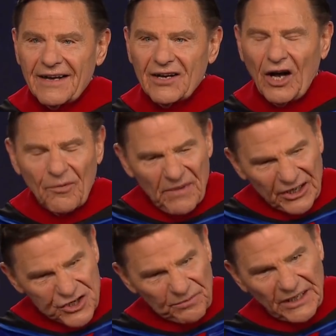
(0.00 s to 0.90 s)

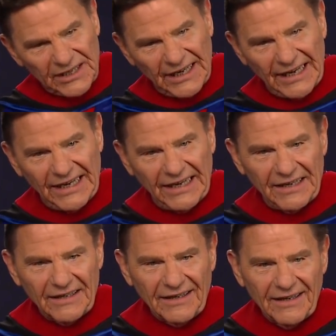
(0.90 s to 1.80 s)
Commencement day.
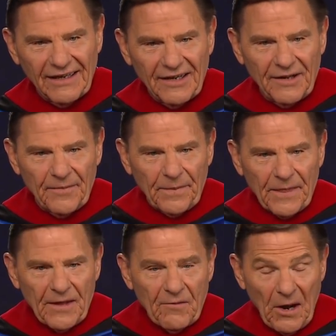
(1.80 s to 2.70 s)

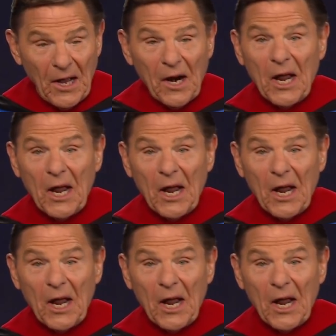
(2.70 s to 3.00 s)
Well,